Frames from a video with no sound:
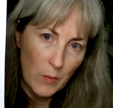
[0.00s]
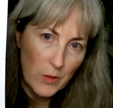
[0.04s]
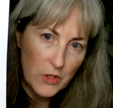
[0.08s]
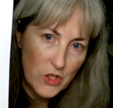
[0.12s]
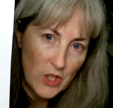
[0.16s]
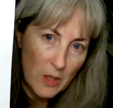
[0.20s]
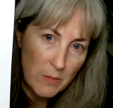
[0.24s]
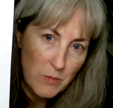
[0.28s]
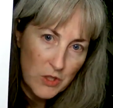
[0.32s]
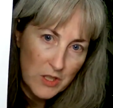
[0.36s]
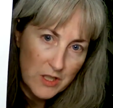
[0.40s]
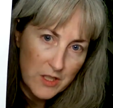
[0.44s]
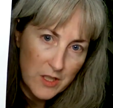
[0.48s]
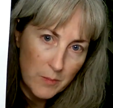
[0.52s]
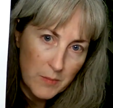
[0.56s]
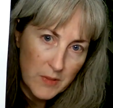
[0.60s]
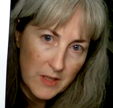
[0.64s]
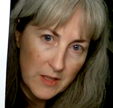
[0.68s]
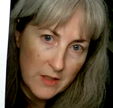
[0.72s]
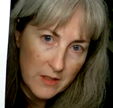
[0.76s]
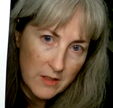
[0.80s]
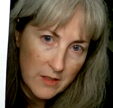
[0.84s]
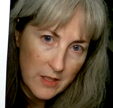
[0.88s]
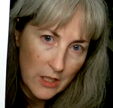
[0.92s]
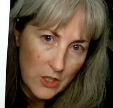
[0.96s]
which I'm just up
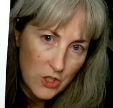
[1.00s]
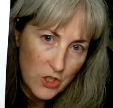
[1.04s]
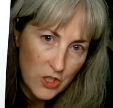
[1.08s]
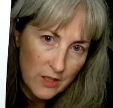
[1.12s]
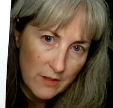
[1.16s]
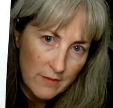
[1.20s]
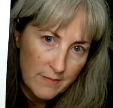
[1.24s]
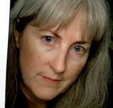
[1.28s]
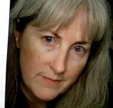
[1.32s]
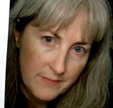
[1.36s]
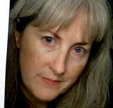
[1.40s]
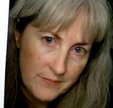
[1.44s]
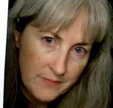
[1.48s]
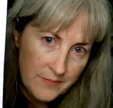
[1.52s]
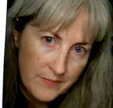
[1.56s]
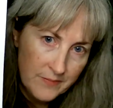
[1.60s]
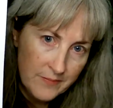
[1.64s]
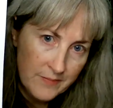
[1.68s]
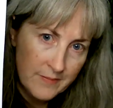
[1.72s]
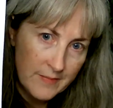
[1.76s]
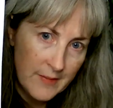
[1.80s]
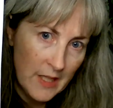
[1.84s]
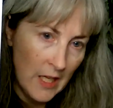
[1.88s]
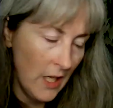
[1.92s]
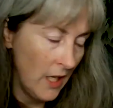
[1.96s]
in this section.
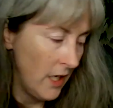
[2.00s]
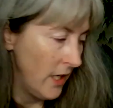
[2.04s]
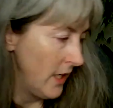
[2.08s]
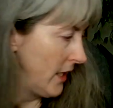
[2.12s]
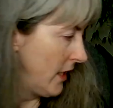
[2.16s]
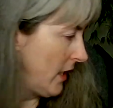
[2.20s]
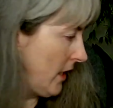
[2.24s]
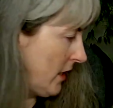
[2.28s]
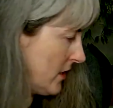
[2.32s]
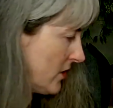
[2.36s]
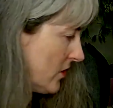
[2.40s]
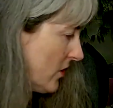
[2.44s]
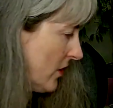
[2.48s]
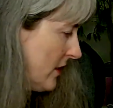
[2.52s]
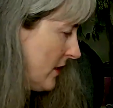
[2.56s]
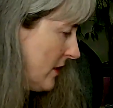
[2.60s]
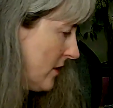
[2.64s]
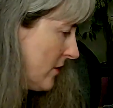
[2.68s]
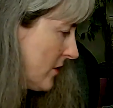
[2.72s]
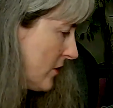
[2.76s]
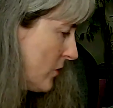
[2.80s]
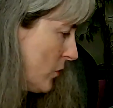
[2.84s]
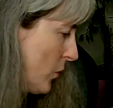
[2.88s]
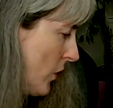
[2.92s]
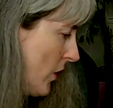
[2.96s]
And on
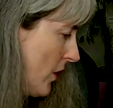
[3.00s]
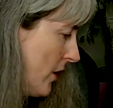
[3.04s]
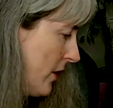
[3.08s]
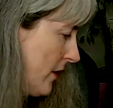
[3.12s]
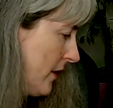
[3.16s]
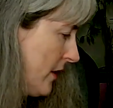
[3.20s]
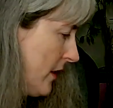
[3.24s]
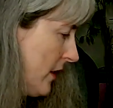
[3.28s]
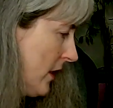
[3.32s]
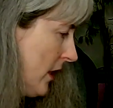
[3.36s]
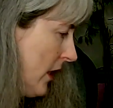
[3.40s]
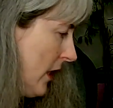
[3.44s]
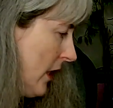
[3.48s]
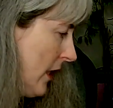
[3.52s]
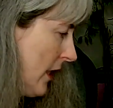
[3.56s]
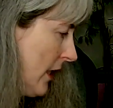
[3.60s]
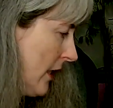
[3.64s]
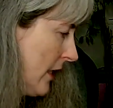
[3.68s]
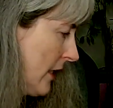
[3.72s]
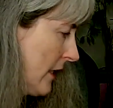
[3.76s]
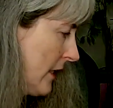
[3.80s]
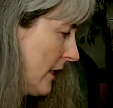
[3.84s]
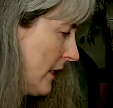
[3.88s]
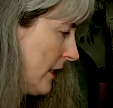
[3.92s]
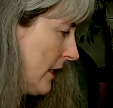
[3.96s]
this one,
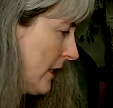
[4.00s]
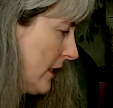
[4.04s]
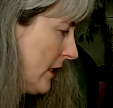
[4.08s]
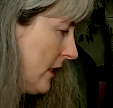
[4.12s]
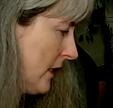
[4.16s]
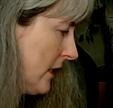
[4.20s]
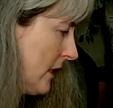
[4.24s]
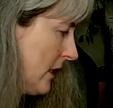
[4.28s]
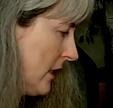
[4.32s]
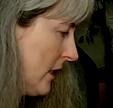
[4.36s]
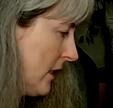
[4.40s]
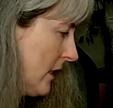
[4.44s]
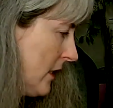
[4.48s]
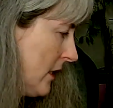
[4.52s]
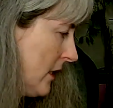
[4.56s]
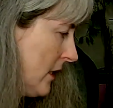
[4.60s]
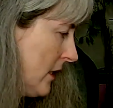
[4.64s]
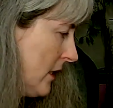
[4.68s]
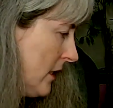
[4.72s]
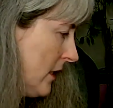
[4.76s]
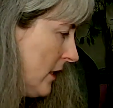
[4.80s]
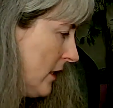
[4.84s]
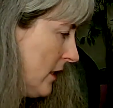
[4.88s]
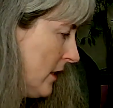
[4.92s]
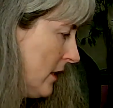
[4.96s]
I
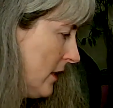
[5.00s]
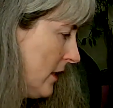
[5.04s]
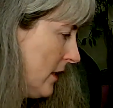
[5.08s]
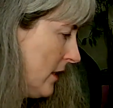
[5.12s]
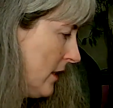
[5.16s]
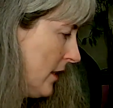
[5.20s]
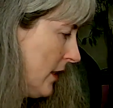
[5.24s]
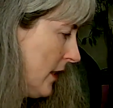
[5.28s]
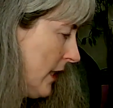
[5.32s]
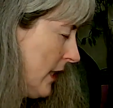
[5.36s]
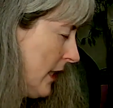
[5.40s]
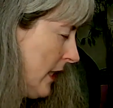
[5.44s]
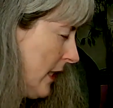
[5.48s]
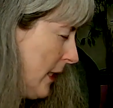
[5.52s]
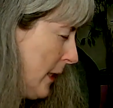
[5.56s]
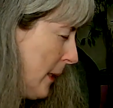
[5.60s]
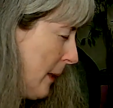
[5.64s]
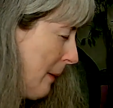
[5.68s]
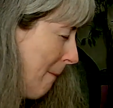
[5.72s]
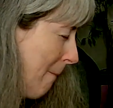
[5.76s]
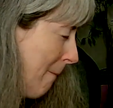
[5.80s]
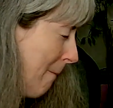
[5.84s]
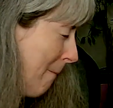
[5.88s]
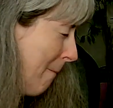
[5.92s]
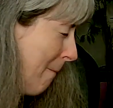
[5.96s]

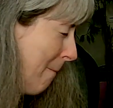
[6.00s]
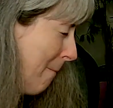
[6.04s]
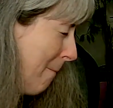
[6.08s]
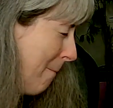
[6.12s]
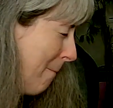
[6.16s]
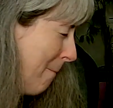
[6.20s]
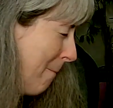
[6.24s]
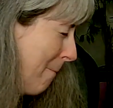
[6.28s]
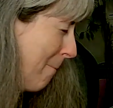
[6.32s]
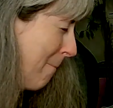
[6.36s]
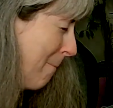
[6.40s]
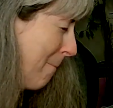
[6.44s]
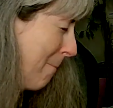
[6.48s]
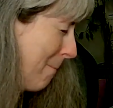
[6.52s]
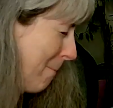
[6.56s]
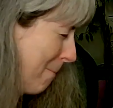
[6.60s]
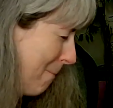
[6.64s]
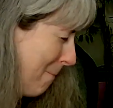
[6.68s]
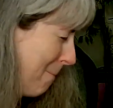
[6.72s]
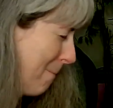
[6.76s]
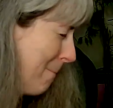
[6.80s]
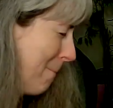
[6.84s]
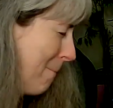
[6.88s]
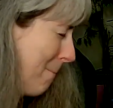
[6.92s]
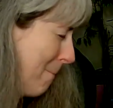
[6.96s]
am,
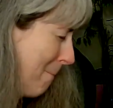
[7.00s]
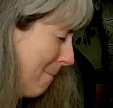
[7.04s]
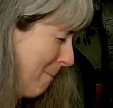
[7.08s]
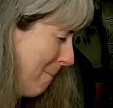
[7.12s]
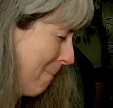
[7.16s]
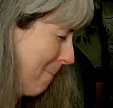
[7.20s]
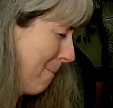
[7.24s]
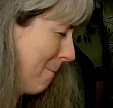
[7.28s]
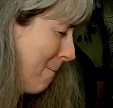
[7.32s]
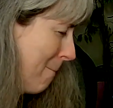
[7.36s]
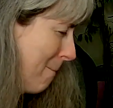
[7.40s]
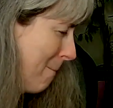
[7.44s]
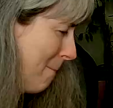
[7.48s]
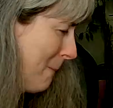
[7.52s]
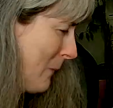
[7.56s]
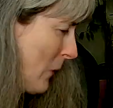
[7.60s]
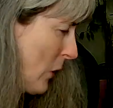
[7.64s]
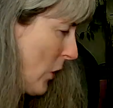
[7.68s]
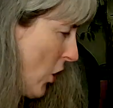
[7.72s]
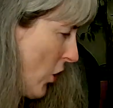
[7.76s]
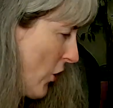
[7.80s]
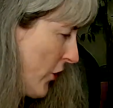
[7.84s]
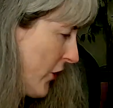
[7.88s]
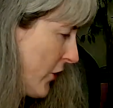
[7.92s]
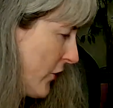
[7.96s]

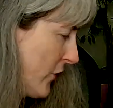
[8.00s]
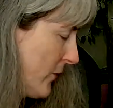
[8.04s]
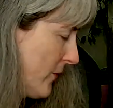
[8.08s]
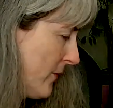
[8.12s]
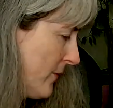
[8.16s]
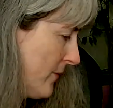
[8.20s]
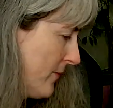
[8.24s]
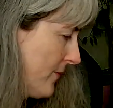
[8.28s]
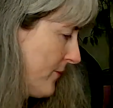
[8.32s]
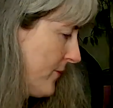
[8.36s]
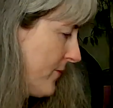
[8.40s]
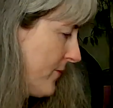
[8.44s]
where are you?